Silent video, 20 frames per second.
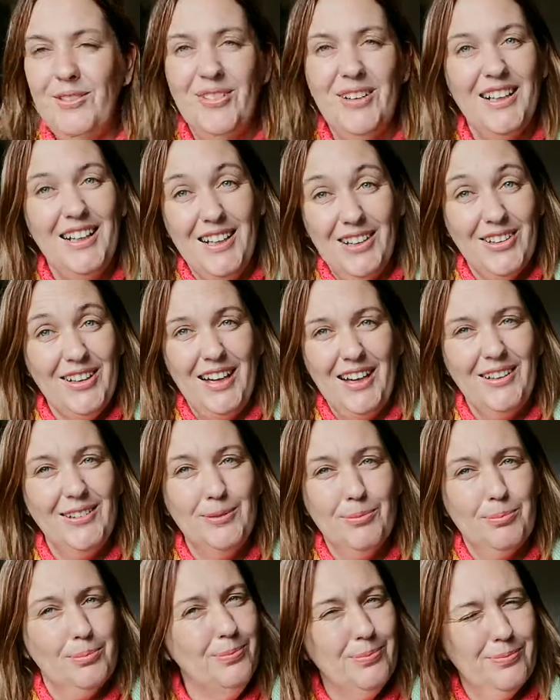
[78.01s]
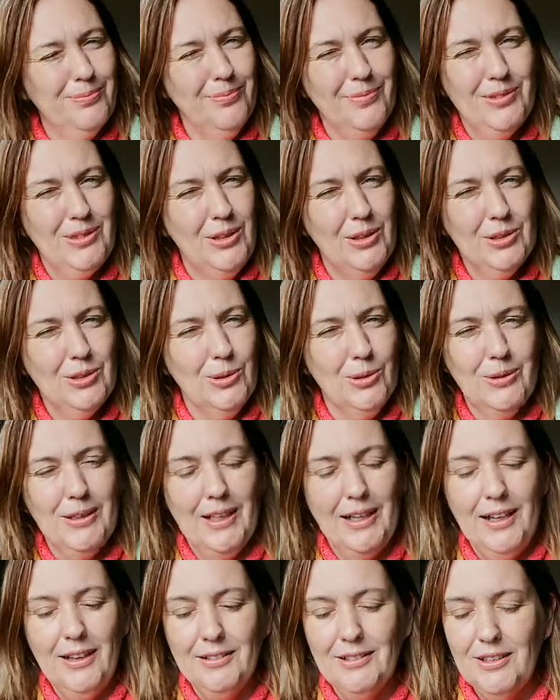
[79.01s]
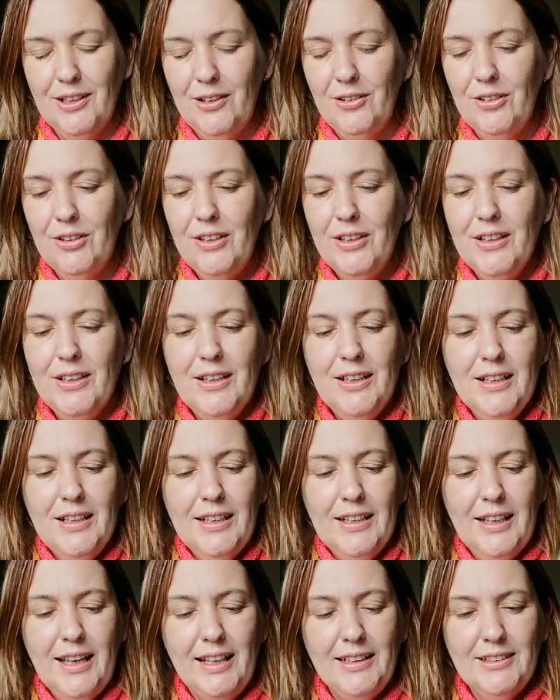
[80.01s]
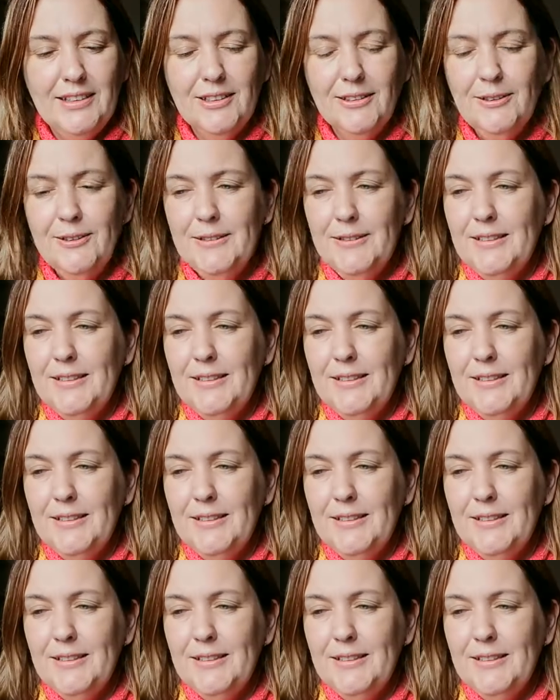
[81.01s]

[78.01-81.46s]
Okay, I'll sort that out now later.